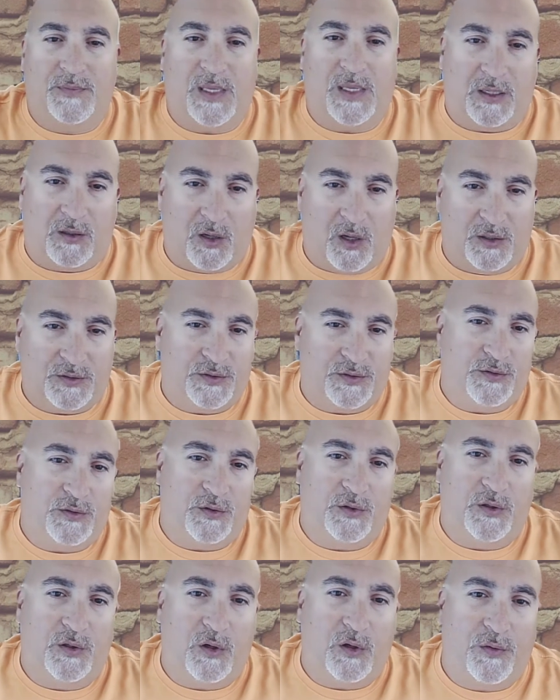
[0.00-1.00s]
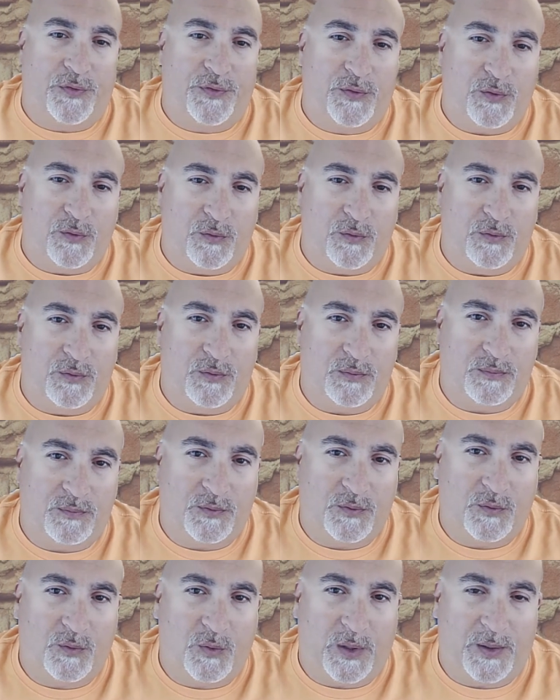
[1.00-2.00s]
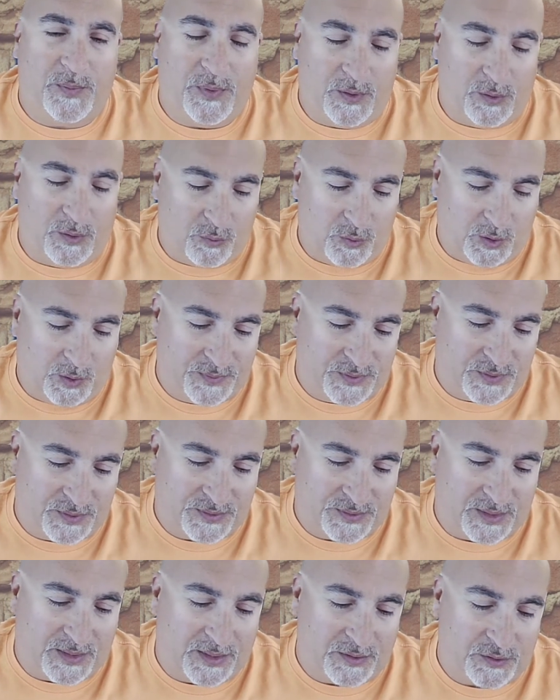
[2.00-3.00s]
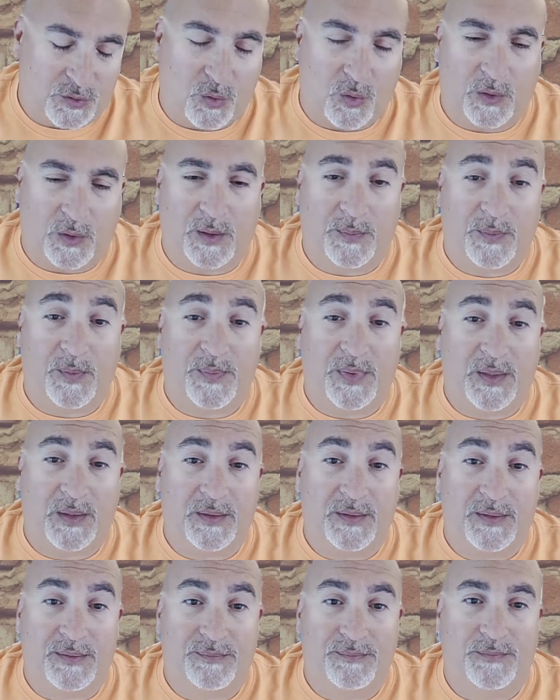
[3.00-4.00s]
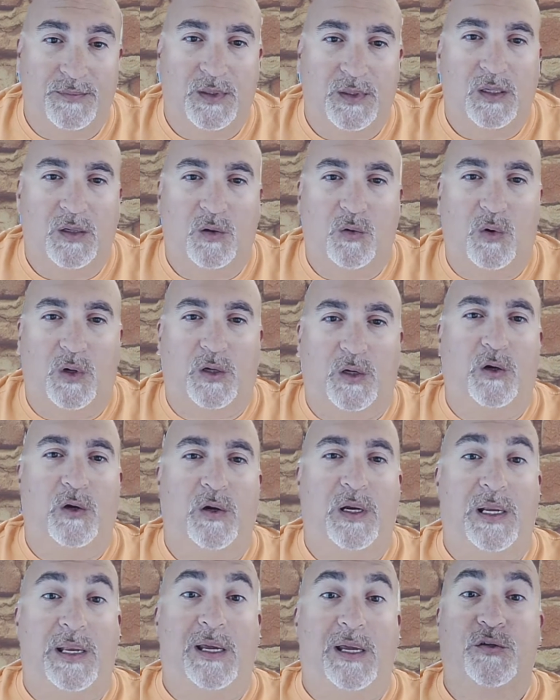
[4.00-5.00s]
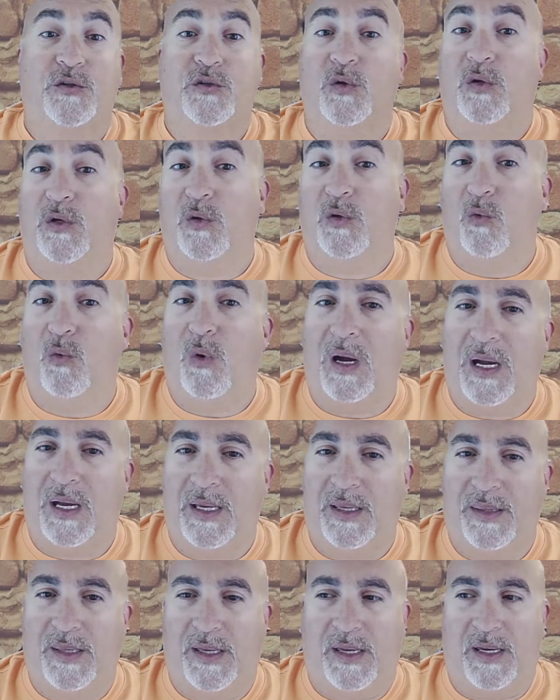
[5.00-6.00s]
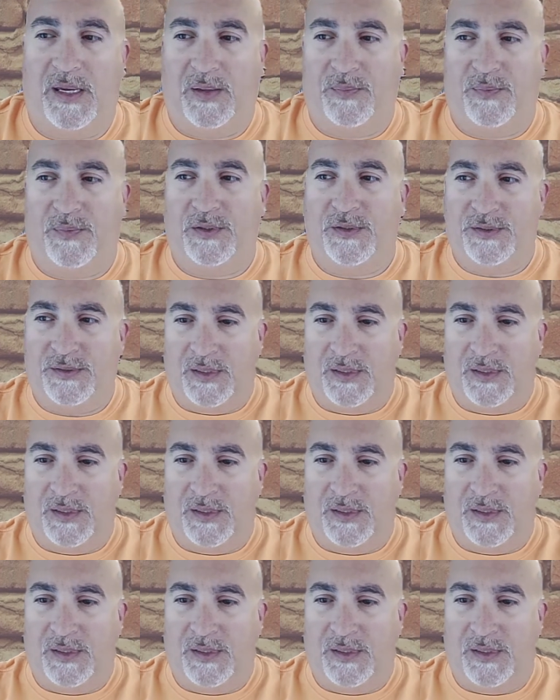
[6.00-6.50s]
causes you to go through quite a bit of worms because they get torn up a bit quicker, and I'll show you why that happens